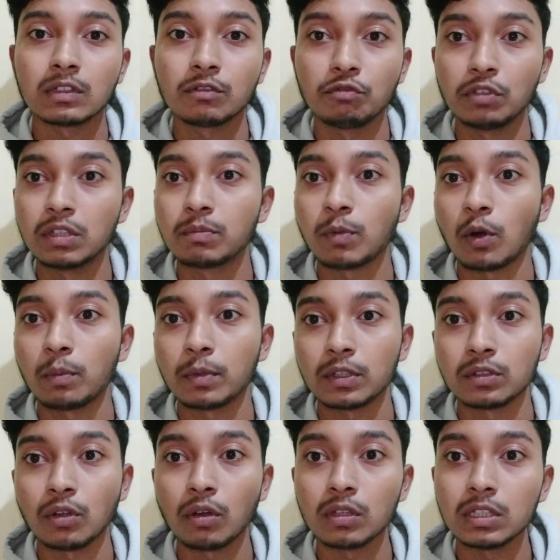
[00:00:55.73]
With proper
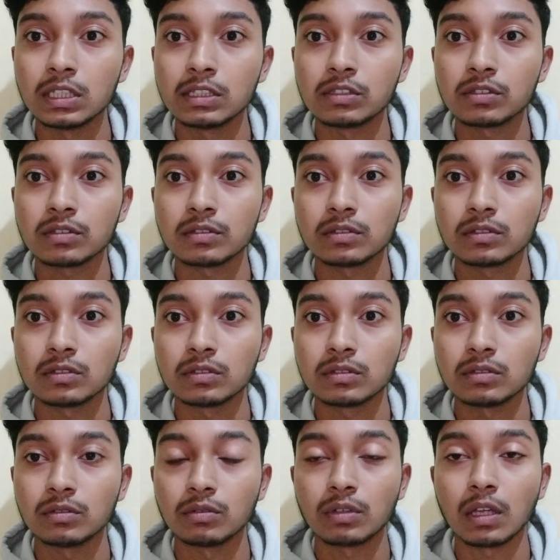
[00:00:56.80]
knowledge,
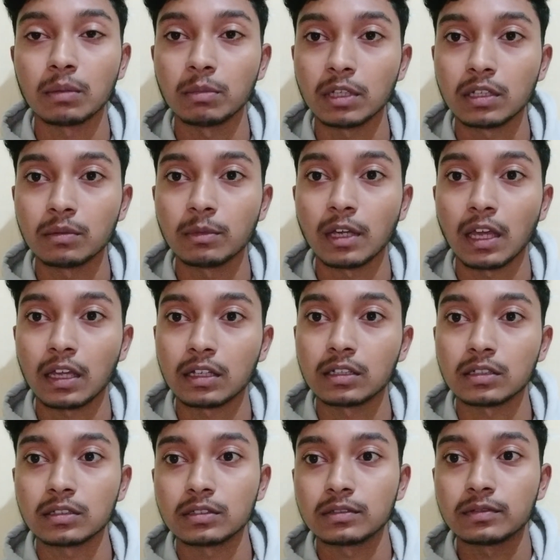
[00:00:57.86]
you can become a
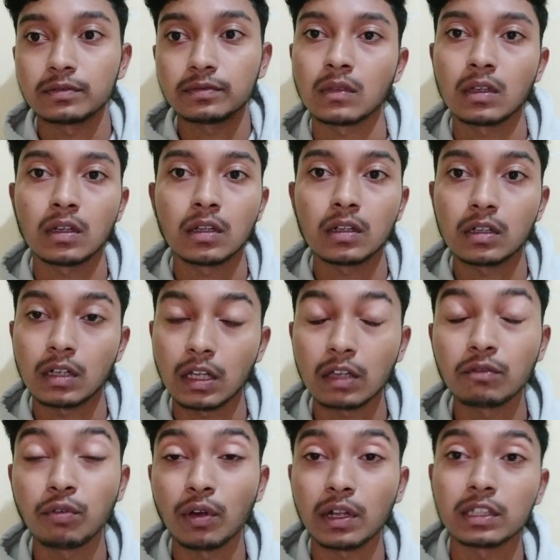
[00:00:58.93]
hacker. Take,
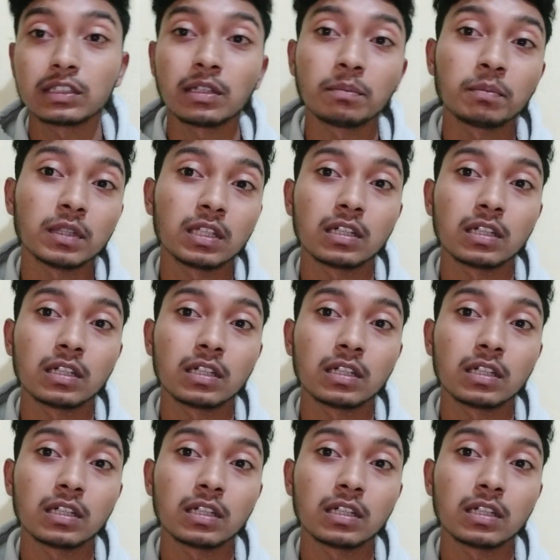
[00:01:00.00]
for example, a